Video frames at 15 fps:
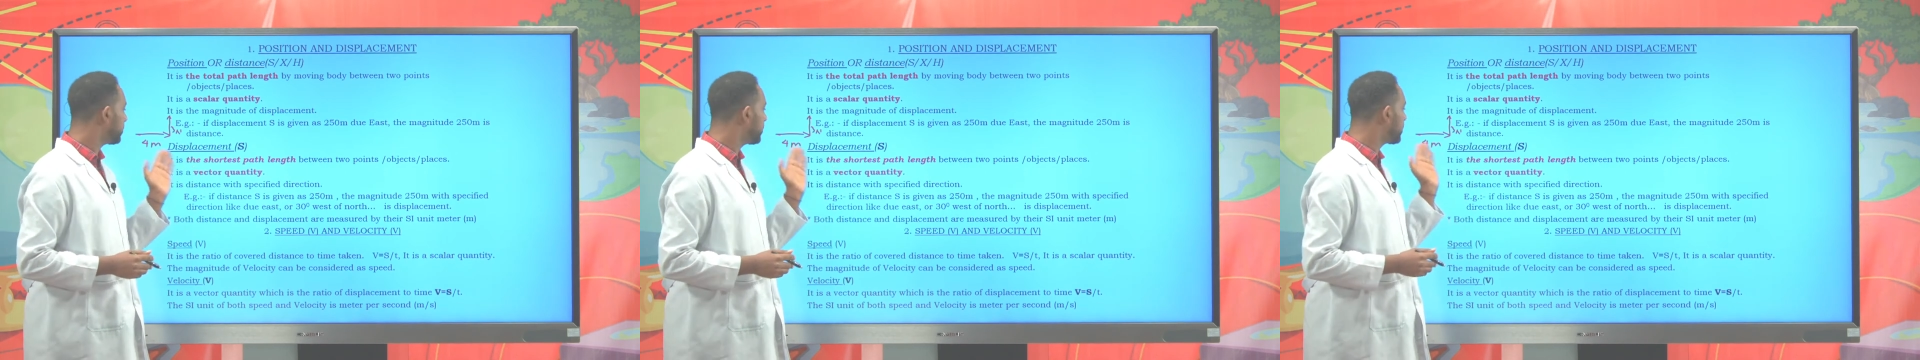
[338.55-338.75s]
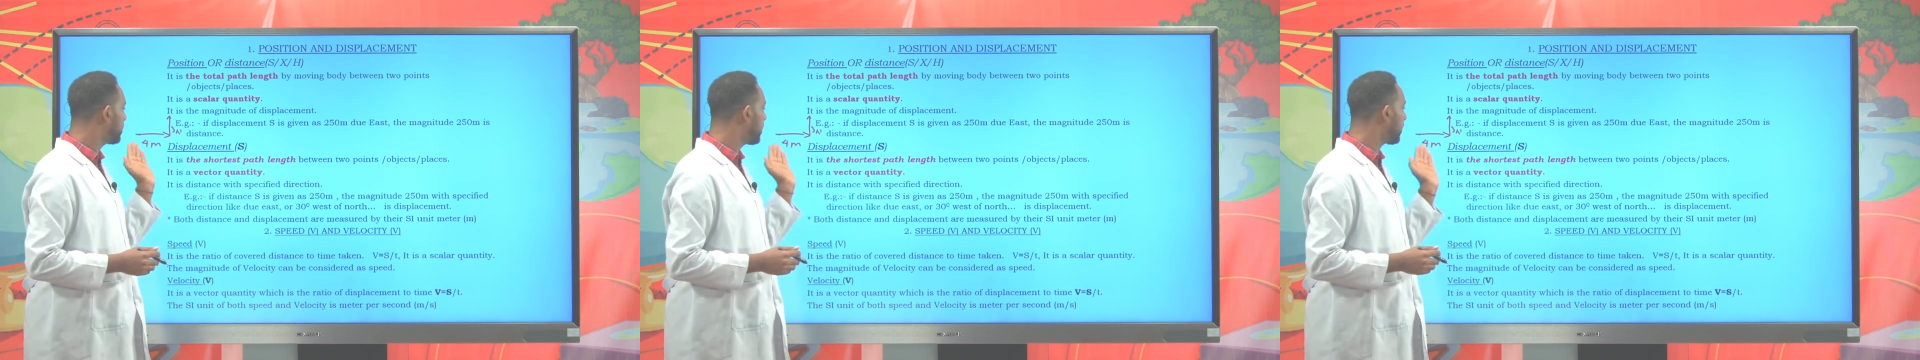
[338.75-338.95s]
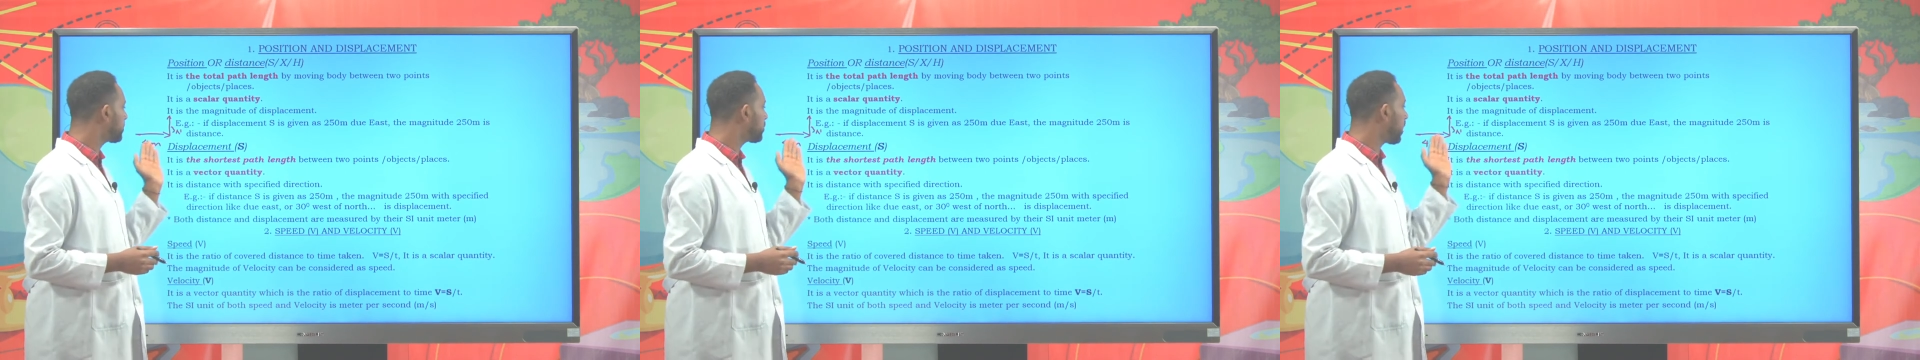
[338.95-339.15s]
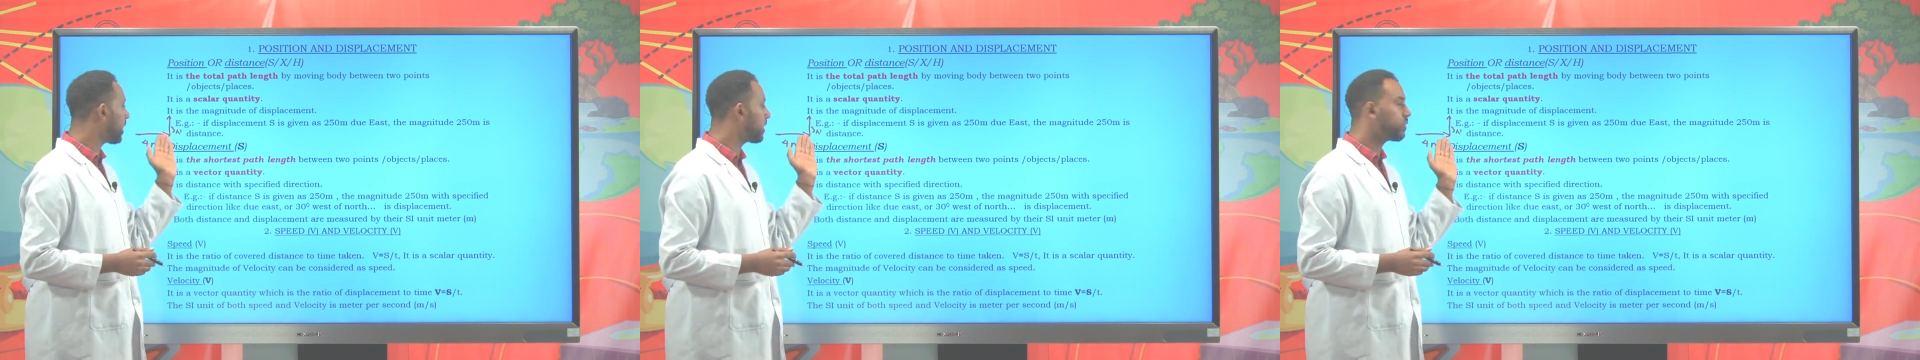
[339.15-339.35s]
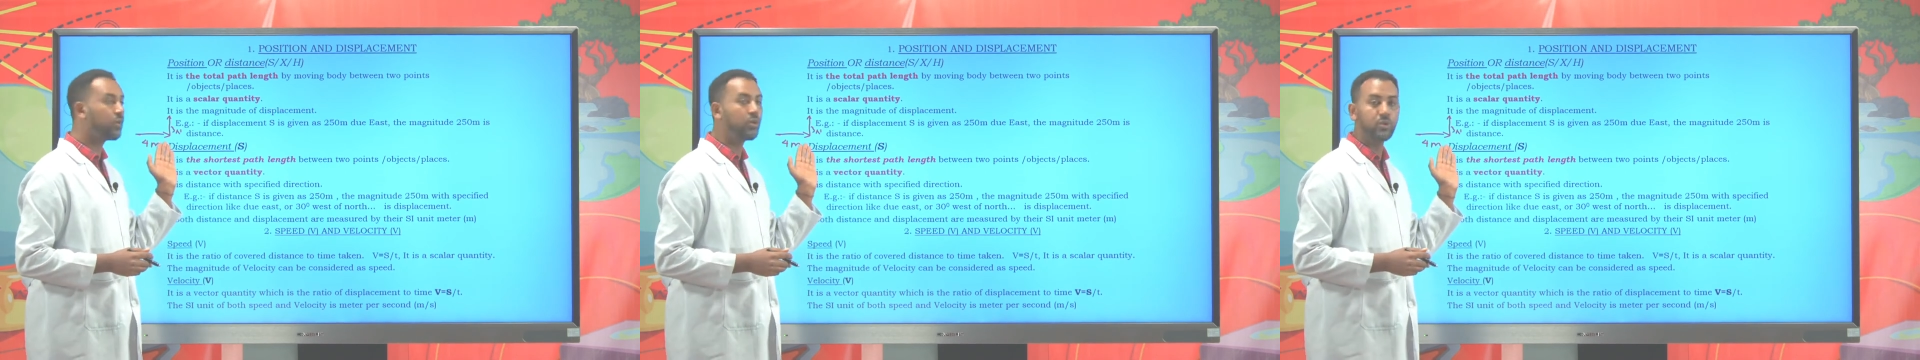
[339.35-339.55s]
we should have to
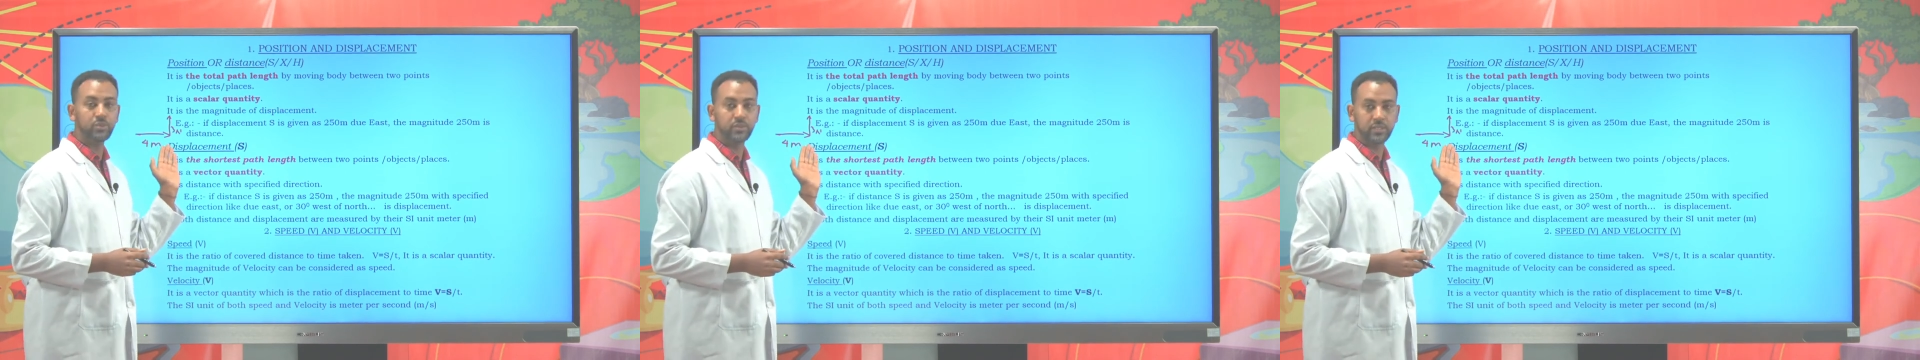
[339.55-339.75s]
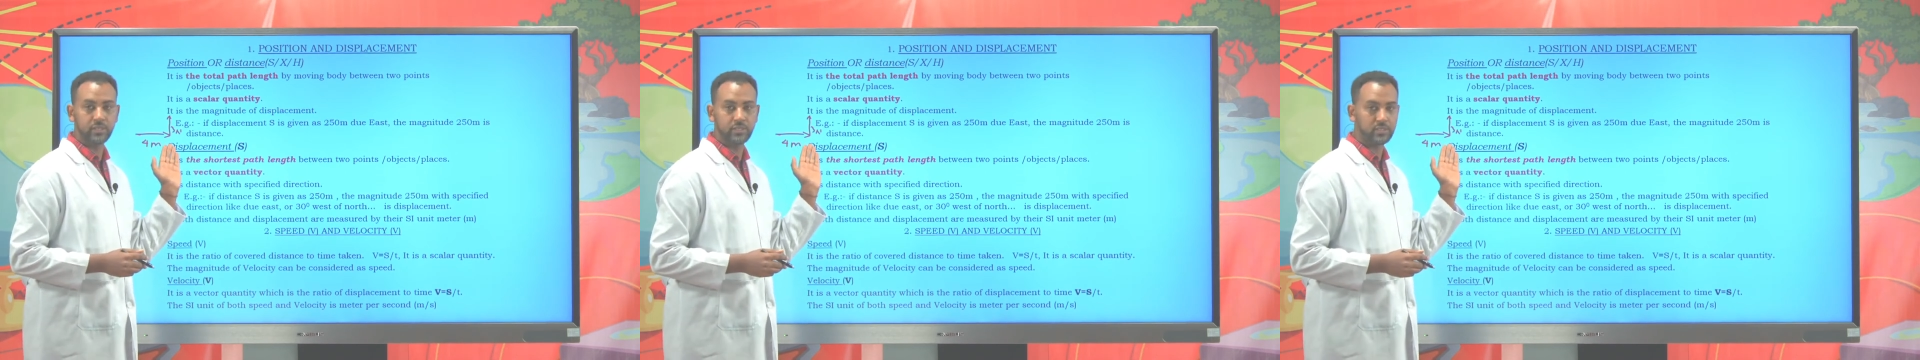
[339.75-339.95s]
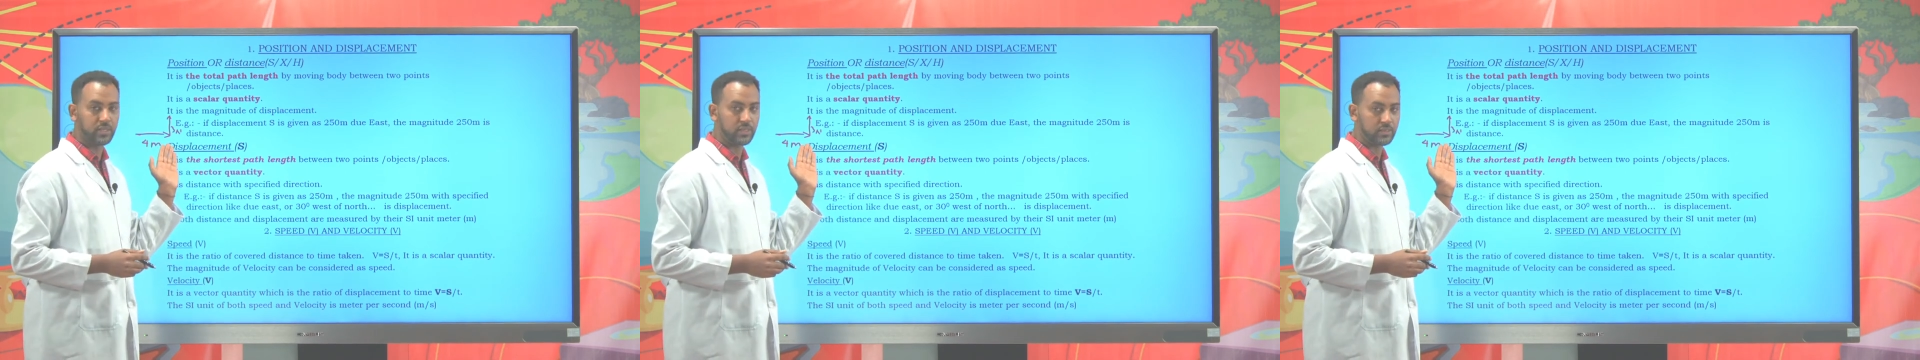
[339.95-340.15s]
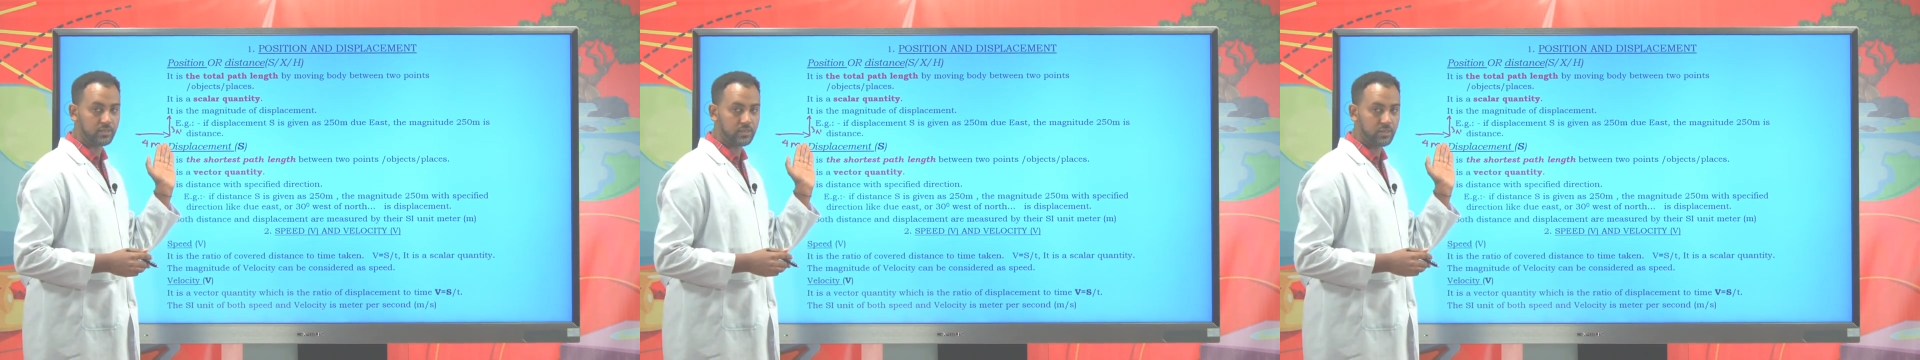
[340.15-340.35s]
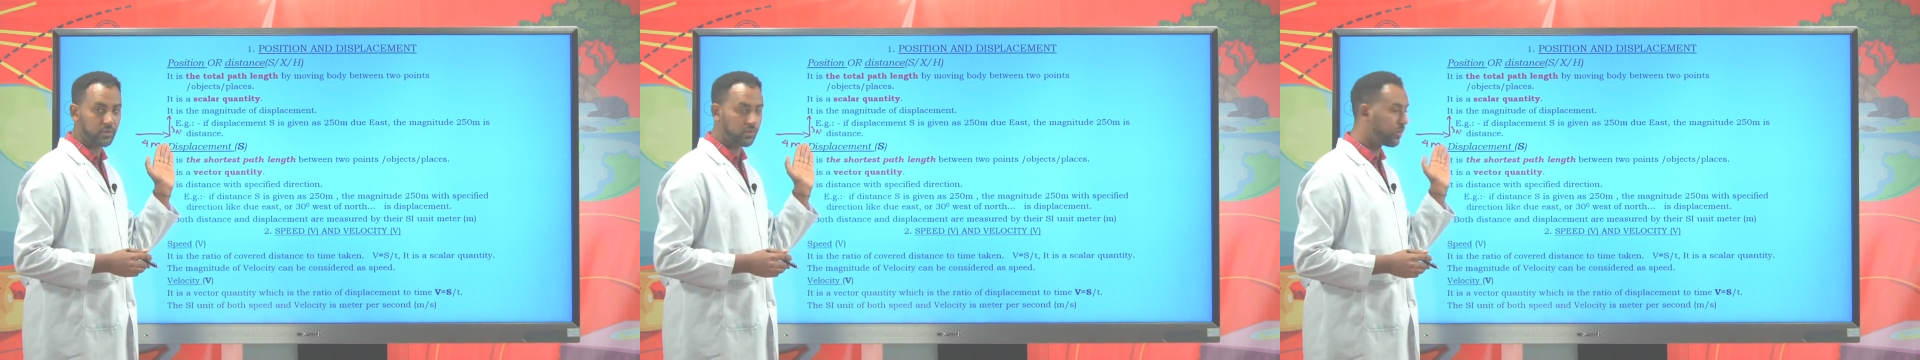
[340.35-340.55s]
add all the
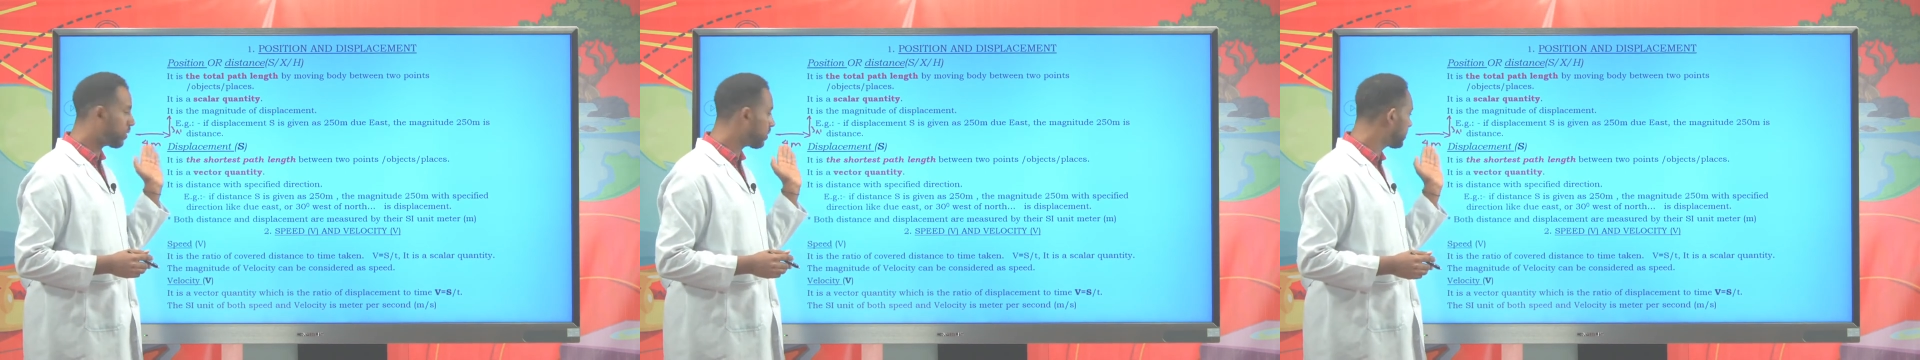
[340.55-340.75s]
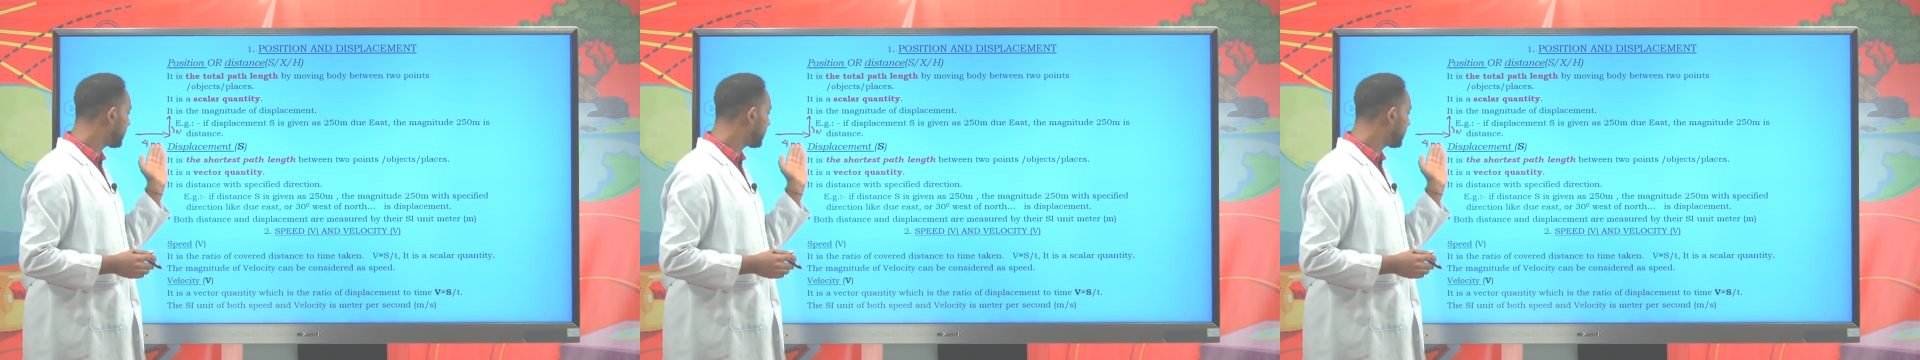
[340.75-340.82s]
distance, all